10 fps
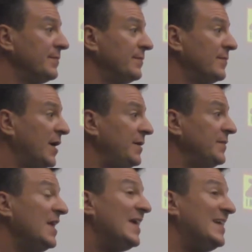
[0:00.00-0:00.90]
right?
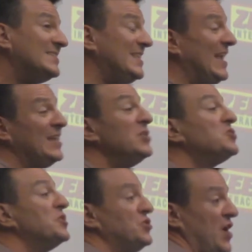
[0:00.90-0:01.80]
Is the
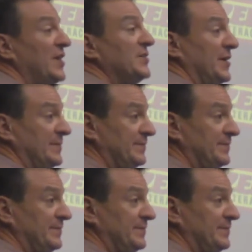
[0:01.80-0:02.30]
industry changing?